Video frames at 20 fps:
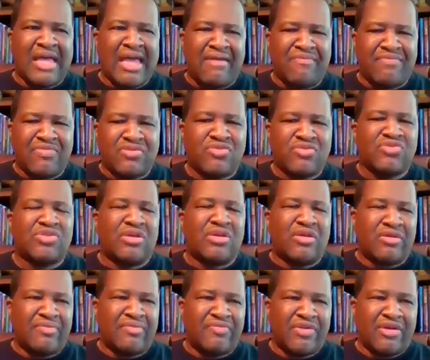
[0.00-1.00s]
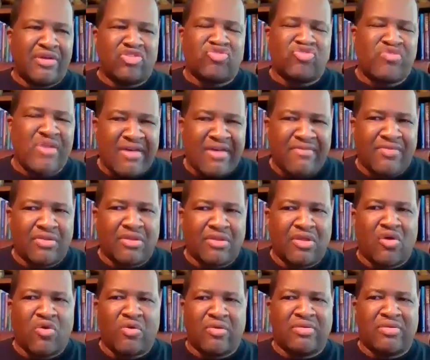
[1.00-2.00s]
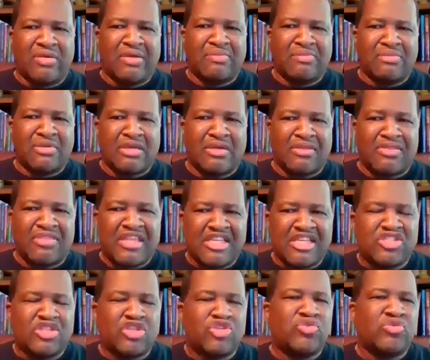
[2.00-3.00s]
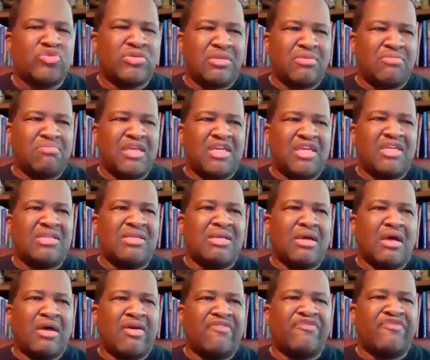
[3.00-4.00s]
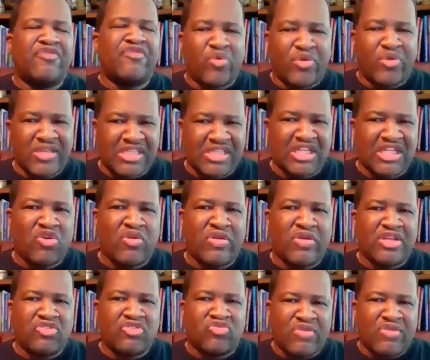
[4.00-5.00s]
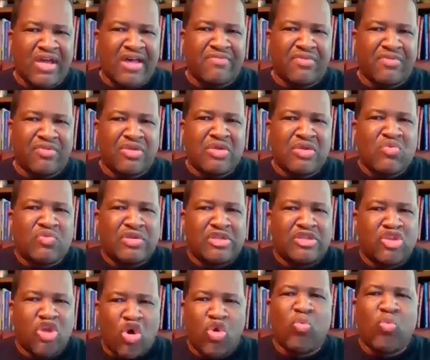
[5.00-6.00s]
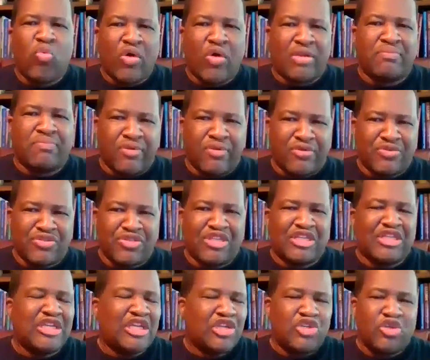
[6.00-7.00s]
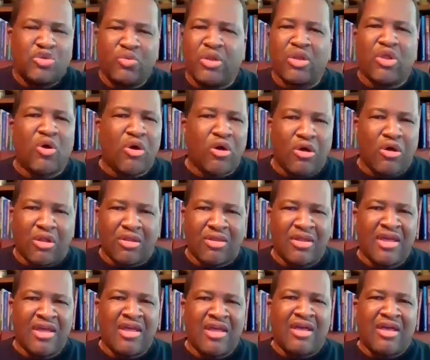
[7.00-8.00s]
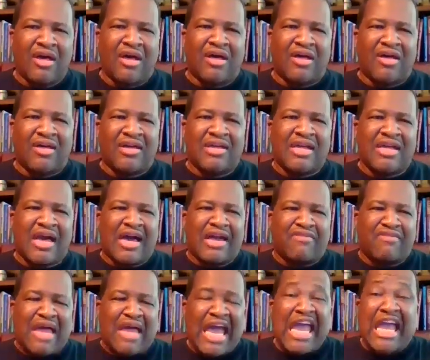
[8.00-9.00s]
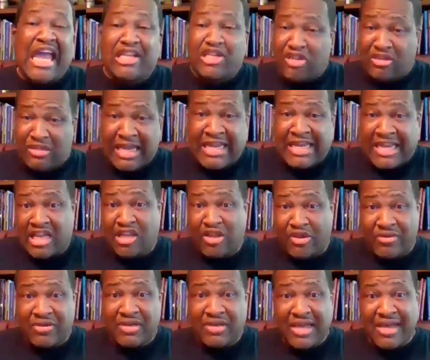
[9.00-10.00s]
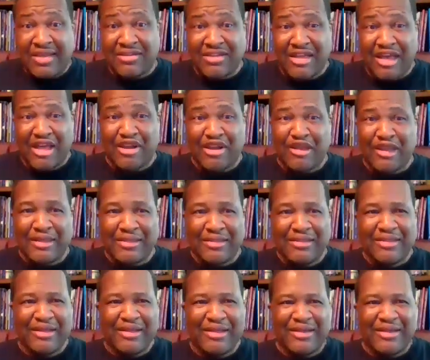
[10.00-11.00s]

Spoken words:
avenues of travel, or things that you can be focusing on in travel. No one person can do it all. I had to, and I learned that kind of like